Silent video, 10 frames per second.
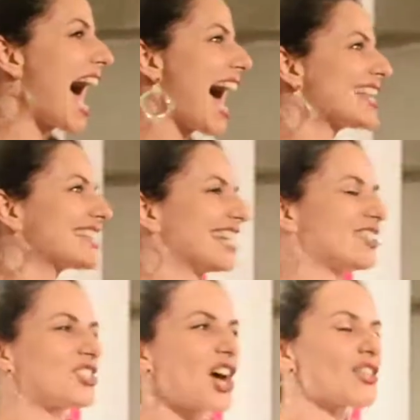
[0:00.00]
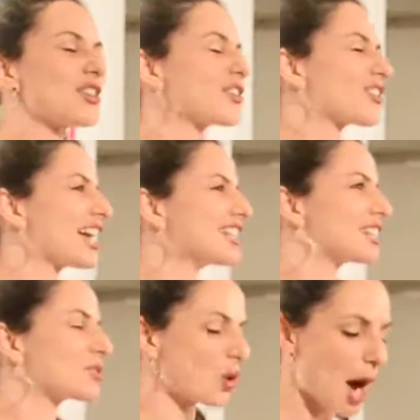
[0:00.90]
as each other they
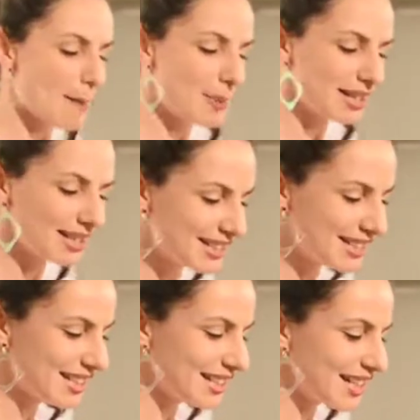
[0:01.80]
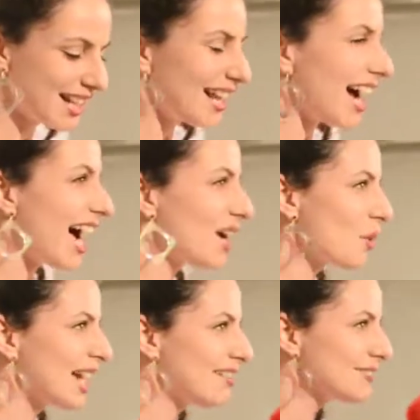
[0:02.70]
did rub. I
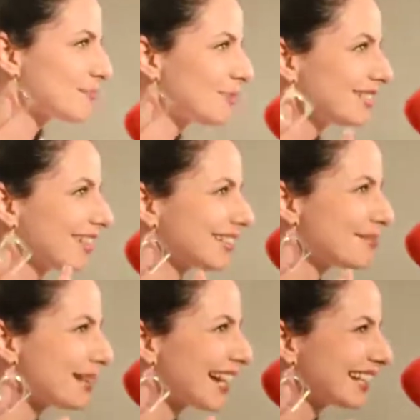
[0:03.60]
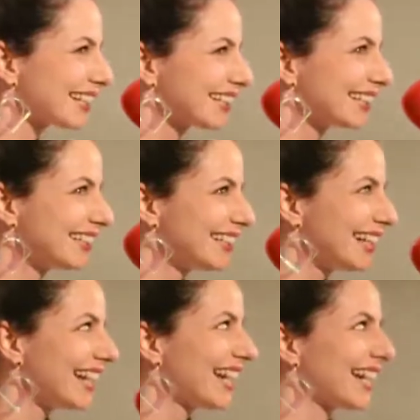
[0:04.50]
waved politely back
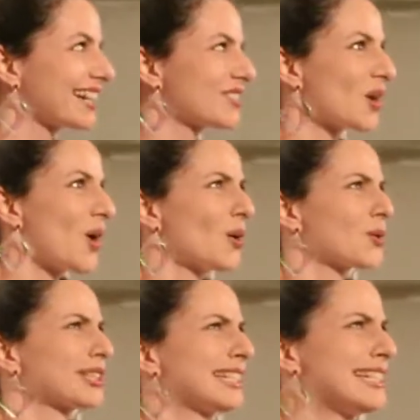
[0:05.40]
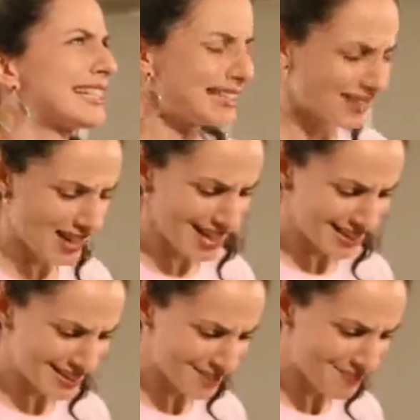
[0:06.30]
and awkwardly
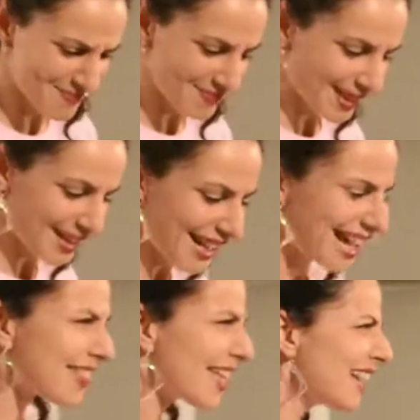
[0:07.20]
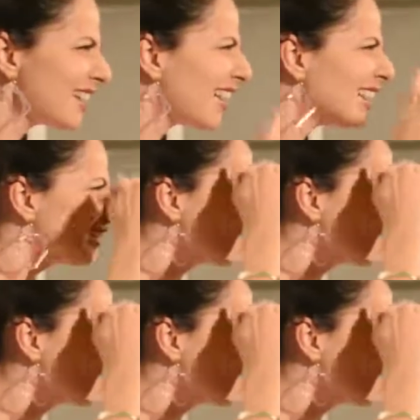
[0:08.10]
declined. And then I